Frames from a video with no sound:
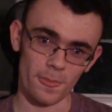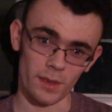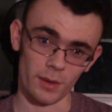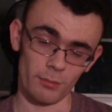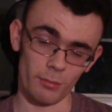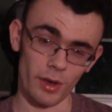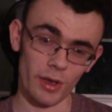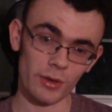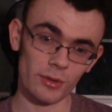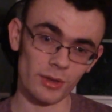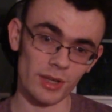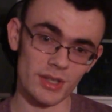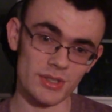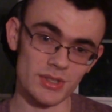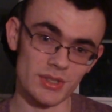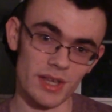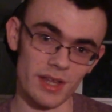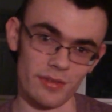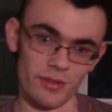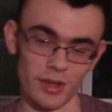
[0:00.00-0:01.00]
Michael has
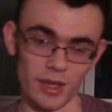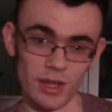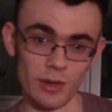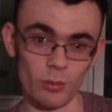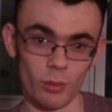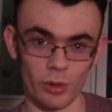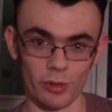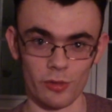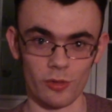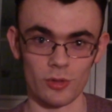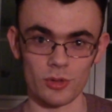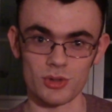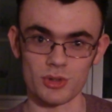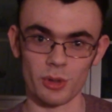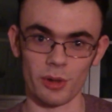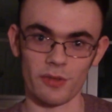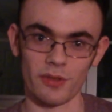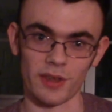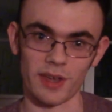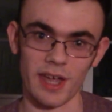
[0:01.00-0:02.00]
said that he wants to
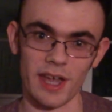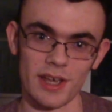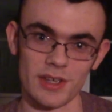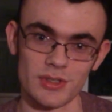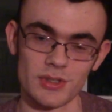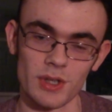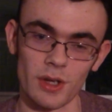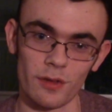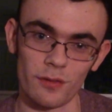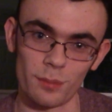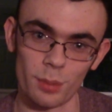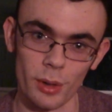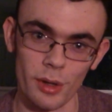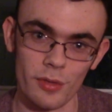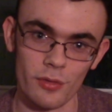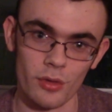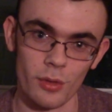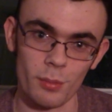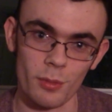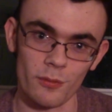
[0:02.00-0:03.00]
join the cast of
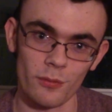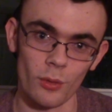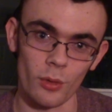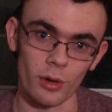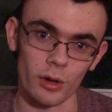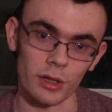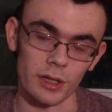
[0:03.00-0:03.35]
Breadcrumbs 4.